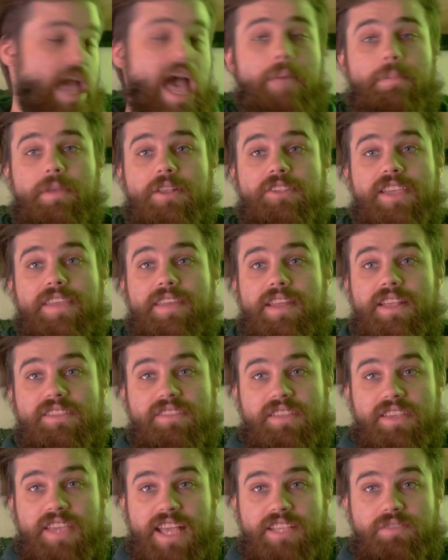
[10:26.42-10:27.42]
Happy to say that isn't
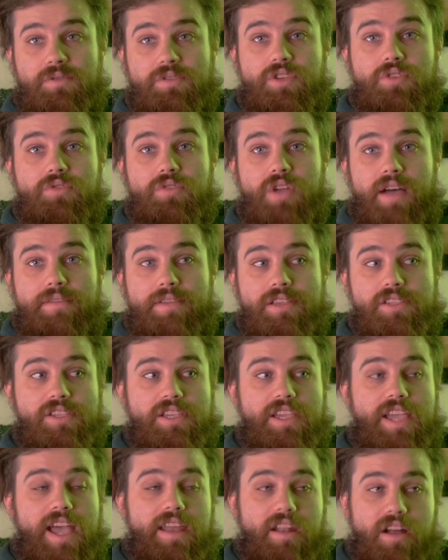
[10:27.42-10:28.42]
the case with Dune,
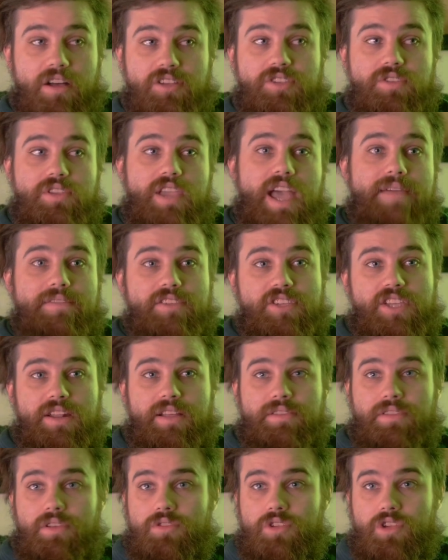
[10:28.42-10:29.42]
obviously. And also you have to shout
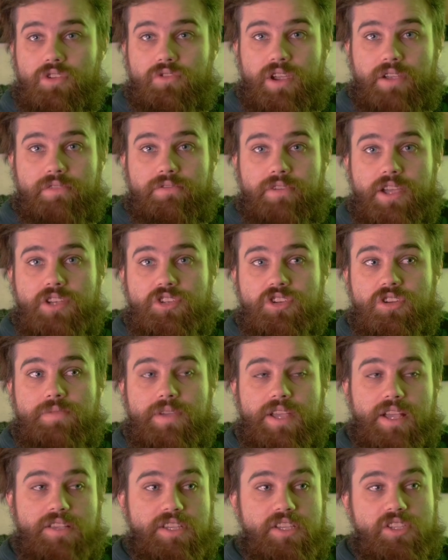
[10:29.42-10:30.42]
out though to Greg Fraser,
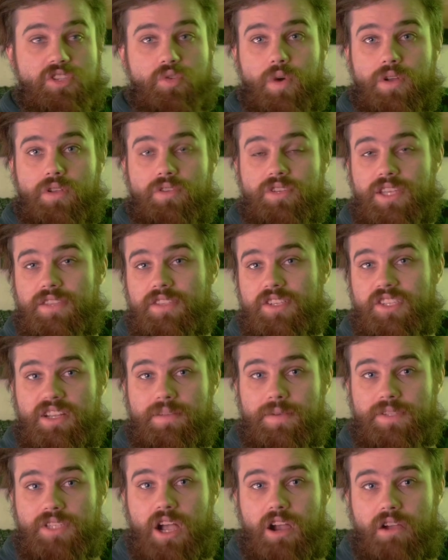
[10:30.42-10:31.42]
because he's the one who did the
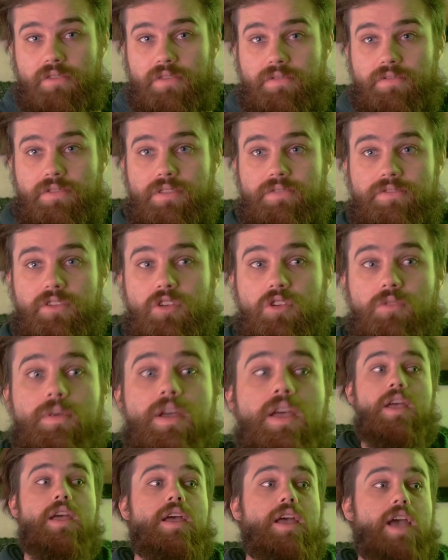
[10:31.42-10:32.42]
cinematography for the film,
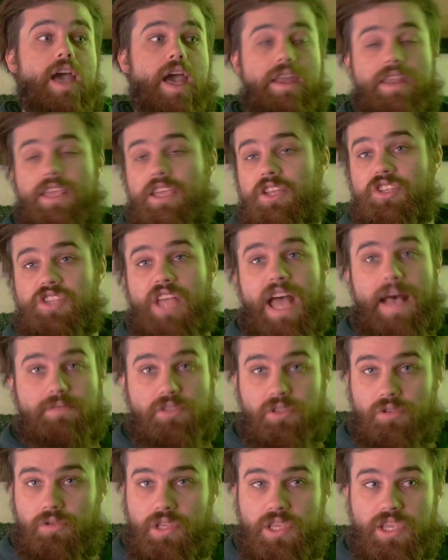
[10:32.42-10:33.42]
and he just
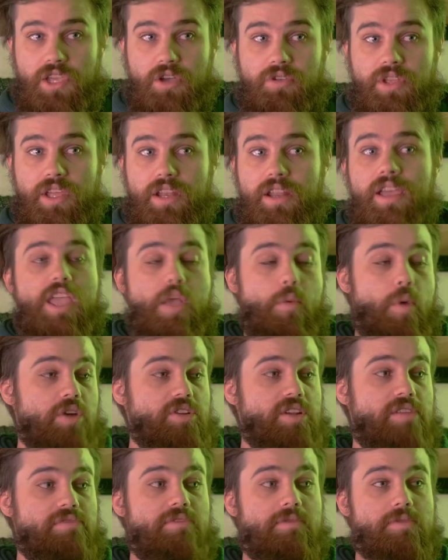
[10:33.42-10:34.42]
absolutely killed it. He worked
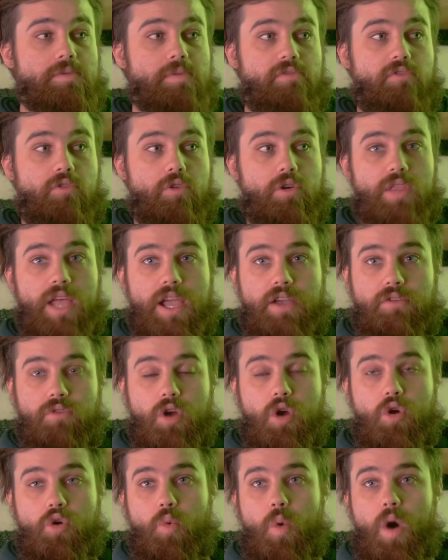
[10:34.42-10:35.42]
on films before like
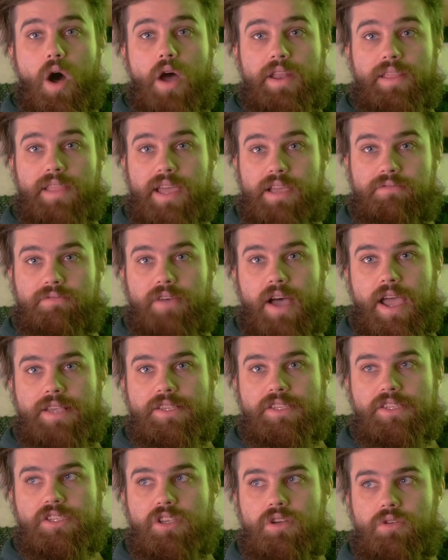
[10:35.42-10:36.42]
Rogue One and like Vice,
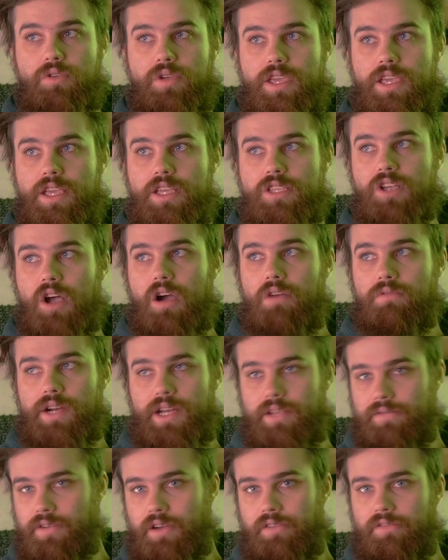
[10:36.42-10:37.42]
so he's
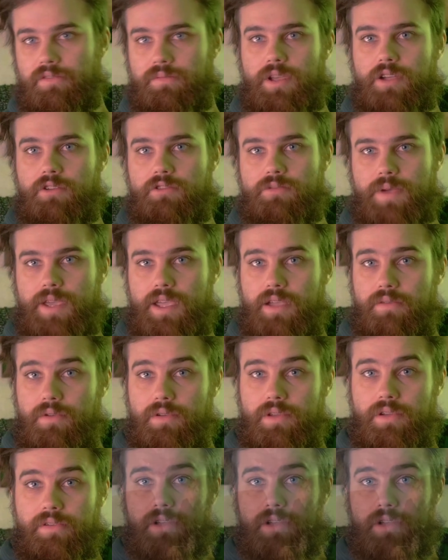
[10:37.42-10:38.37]
already very familiar with making really